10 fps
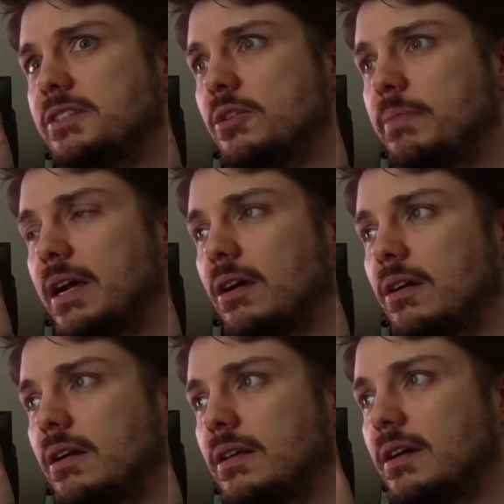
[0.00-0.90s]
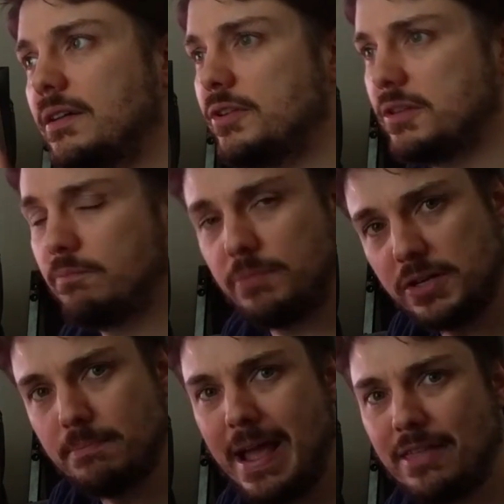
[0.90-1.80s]
they're bigger. There's a
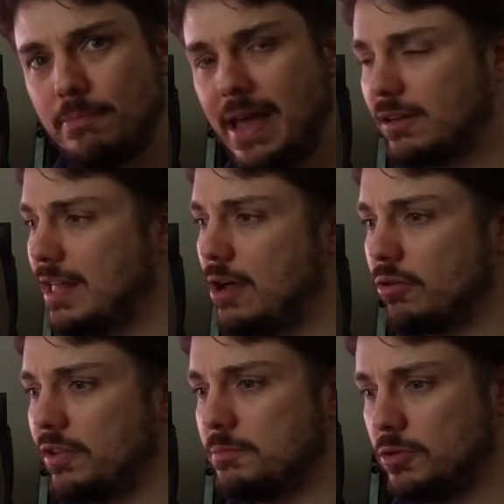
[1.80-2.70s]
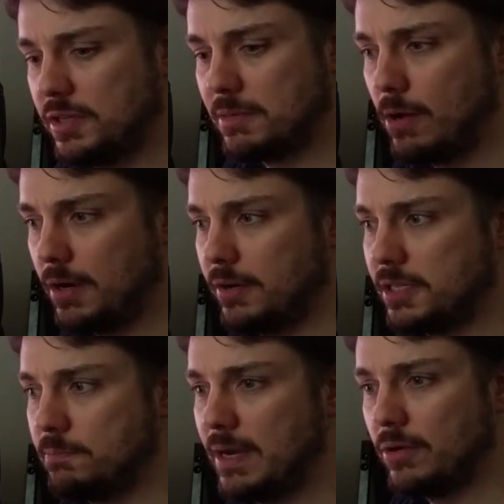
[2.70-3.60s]
mathematical algorithm to it. As the monitor gets
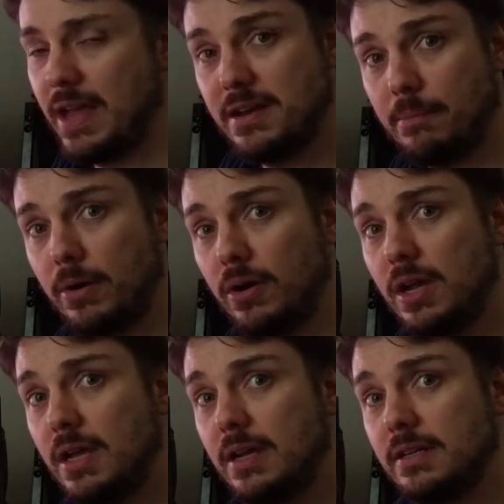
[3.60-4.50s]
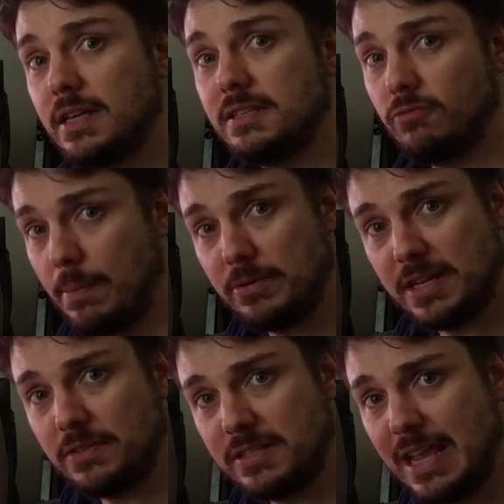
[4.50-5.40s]
bigger, that number doesn't
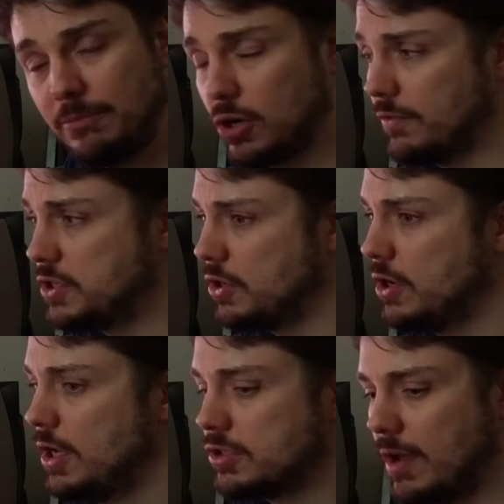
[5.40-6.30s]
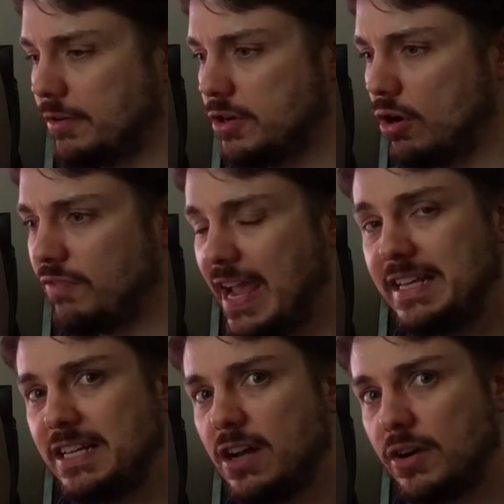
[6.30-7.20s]
represent the same curvature. So I don't know if
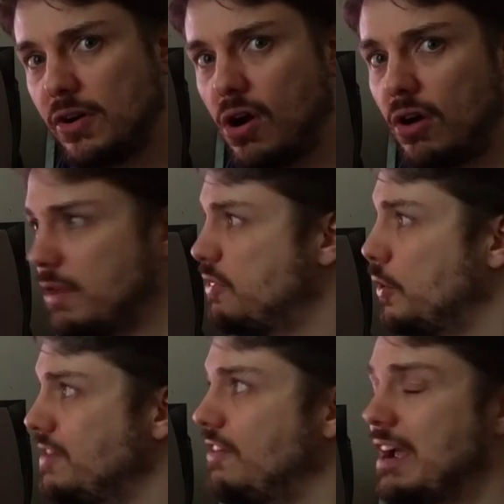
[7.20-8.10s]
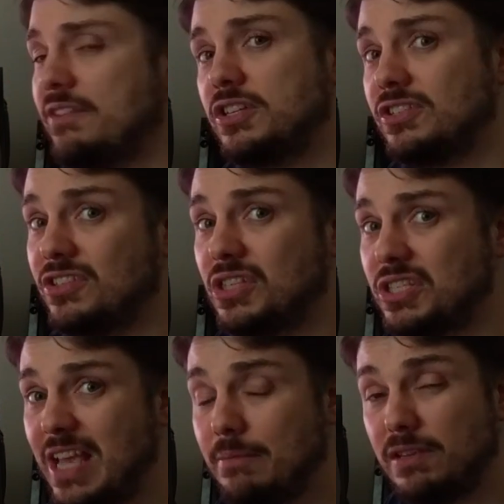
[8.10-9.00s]
1800R at 35 inches is the
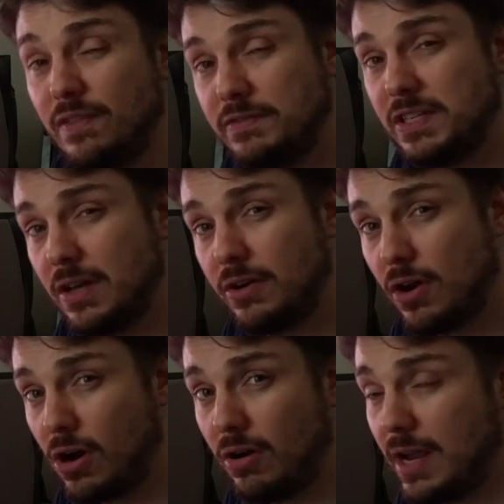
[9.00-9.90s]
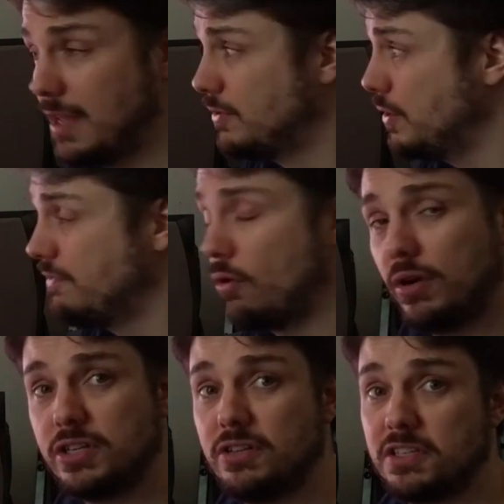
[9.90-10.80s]
same as 1500R at 34
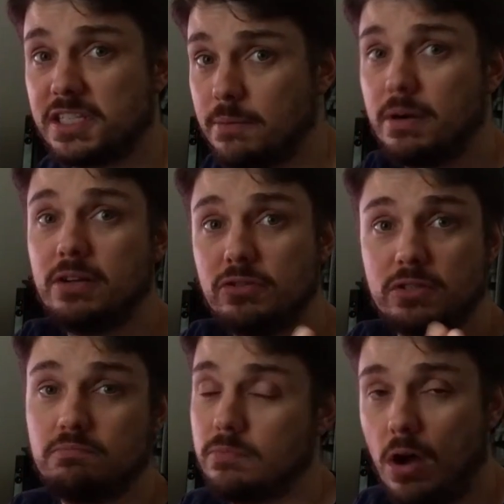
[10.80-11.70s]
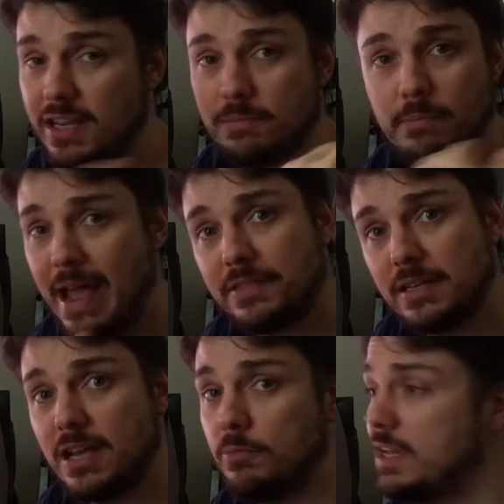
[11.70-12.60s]
inches. Somebody who's awesome at math can
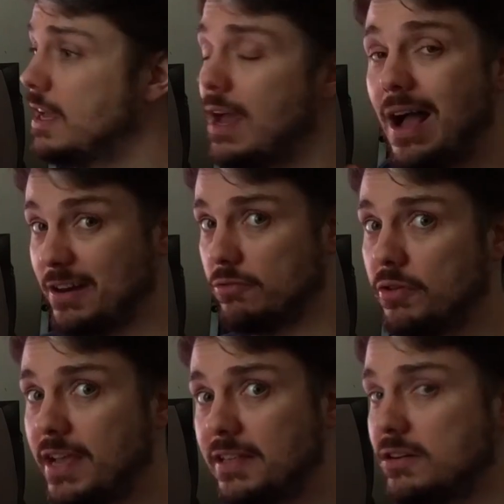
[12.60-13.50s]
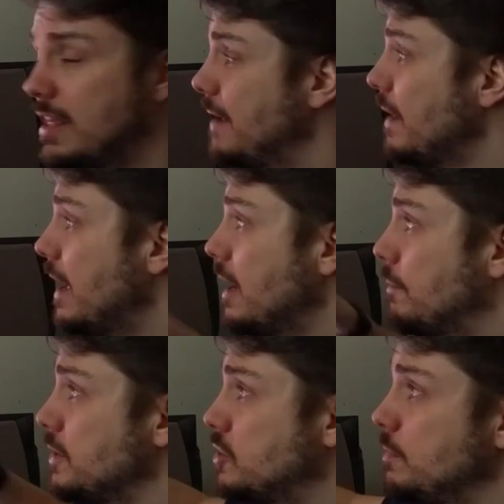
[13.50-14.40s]
tell me. I don't know the answer to that,
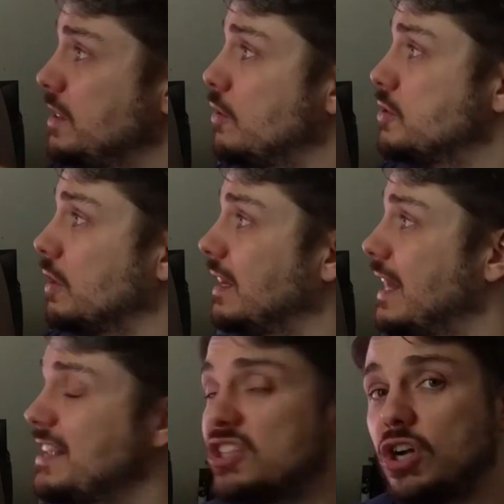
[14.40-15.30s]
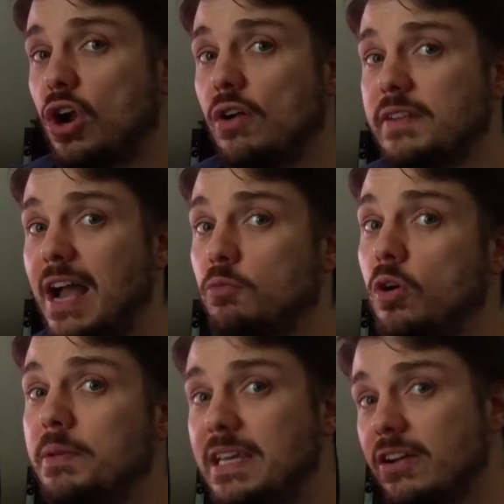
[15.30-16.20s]
but assuming those are less curved, I
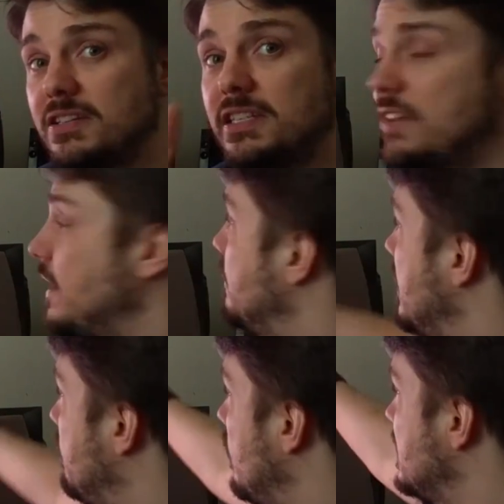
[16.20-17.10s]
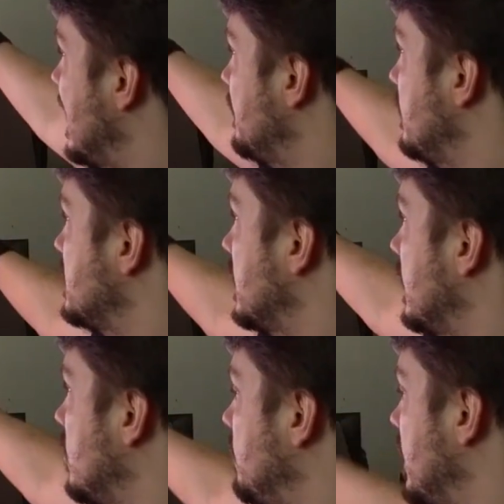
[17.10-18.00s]
will be curious to see if anybody points out that there's a
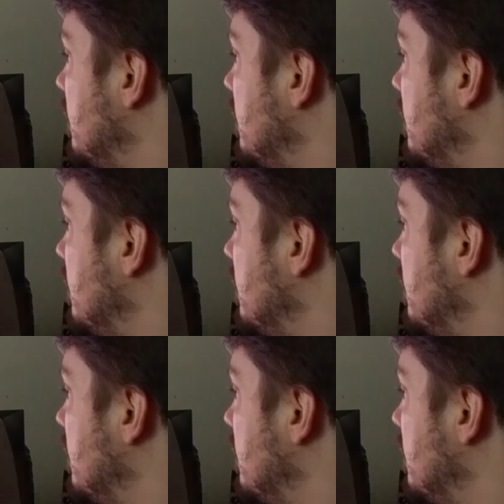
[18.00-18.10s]
little bit